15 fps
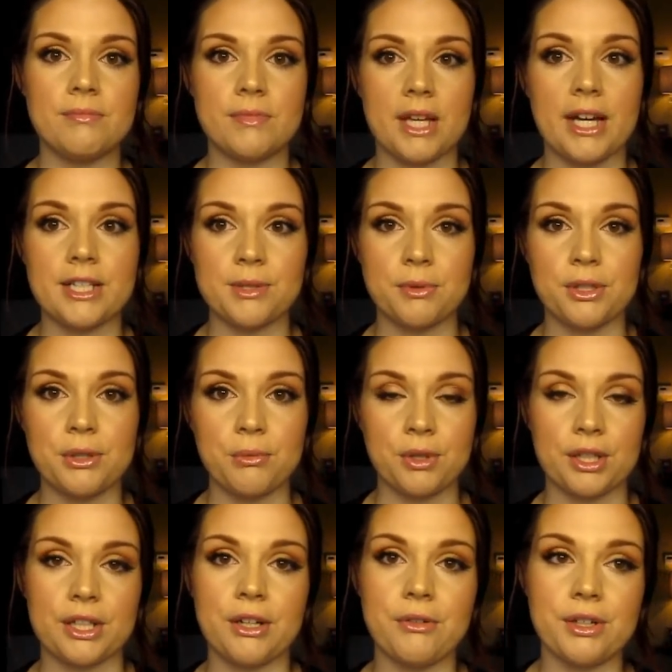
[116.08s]
That's what you
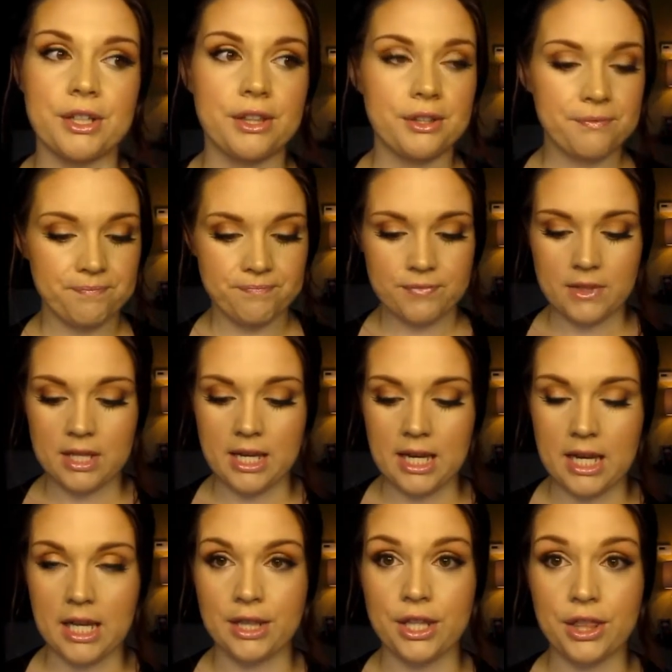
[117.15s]
want to go with.
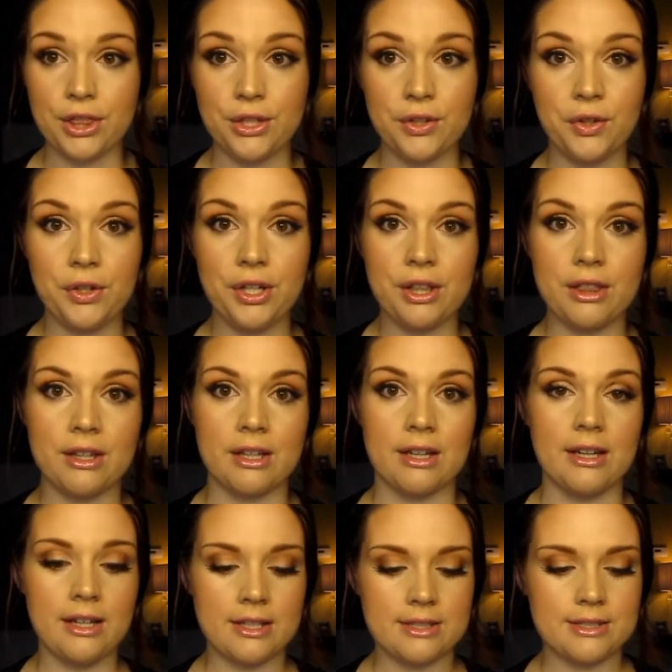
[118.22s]
And the third
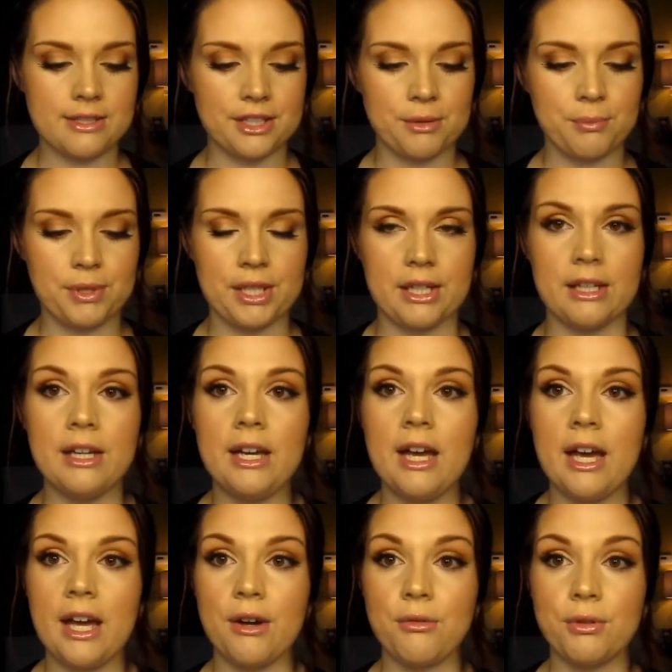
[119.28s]
thing is going to be
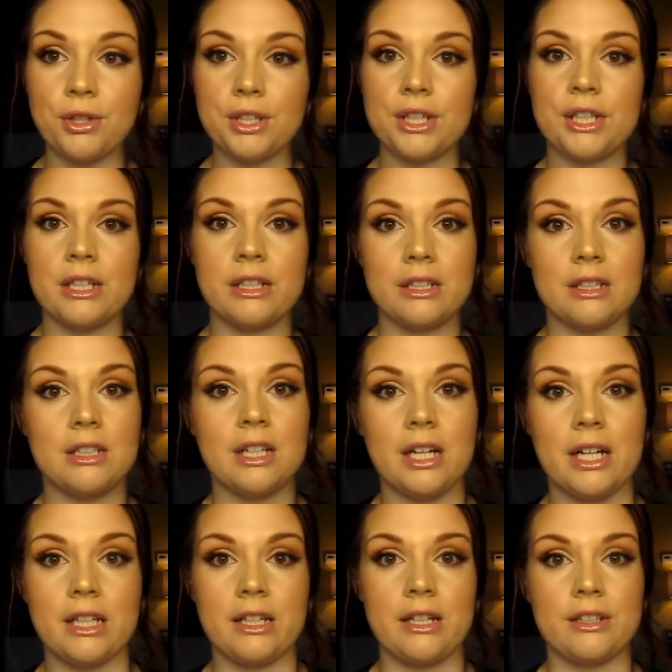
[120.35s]
a really good
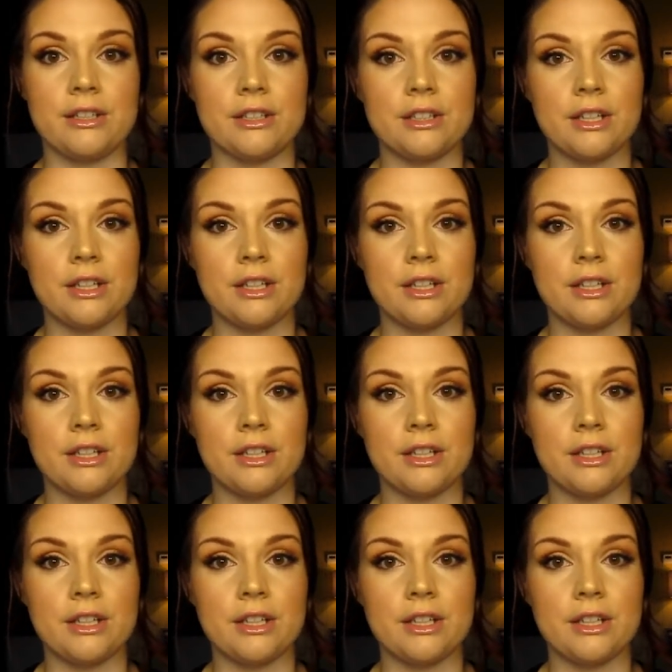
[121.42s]
highlighter.